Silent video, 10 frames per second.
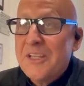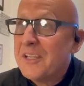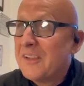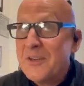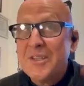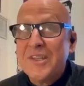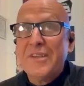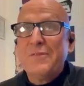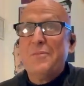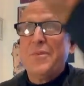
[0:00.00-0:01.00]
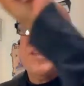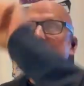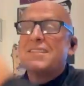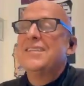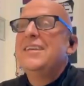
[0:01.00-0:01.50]
You learn the different
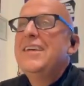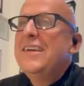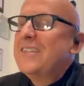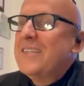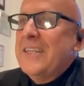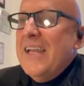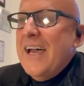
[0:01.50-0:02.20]
peaks. And